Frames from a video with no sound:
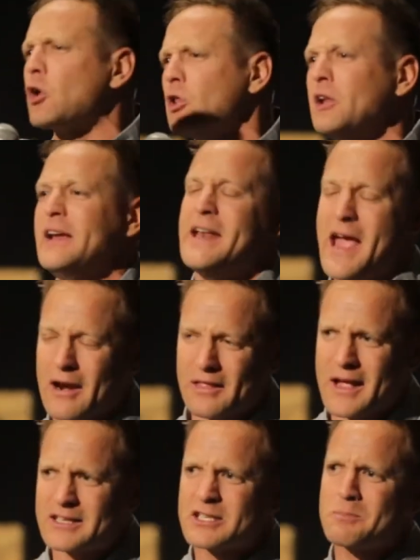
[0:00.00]
clean out of
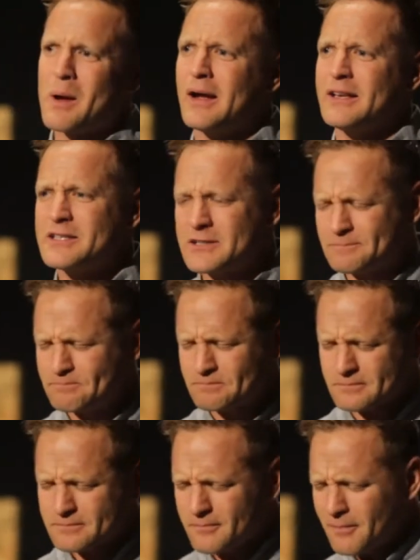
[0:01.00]
that space.
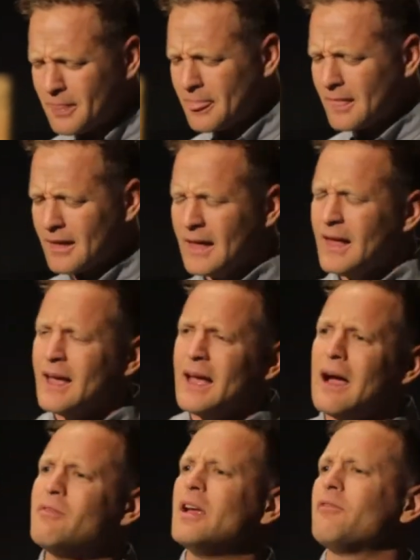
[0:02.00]

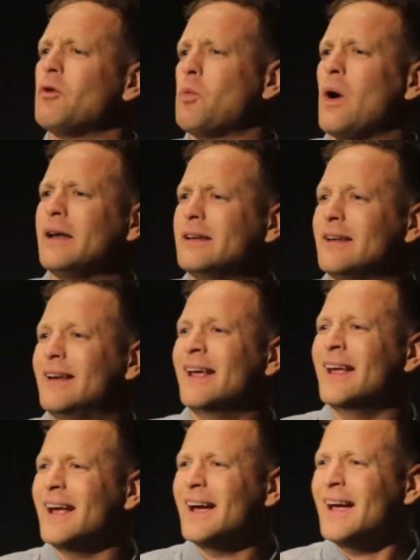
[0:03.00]
Have you ever wondered
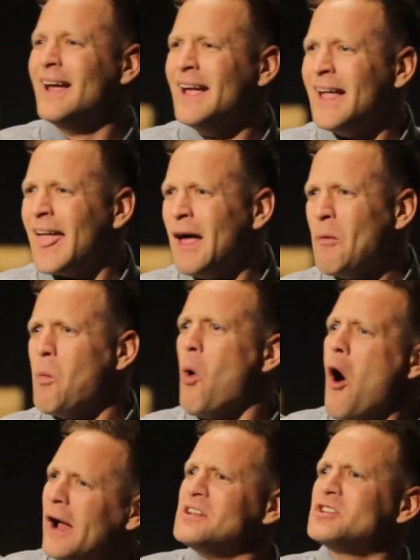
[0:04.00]
why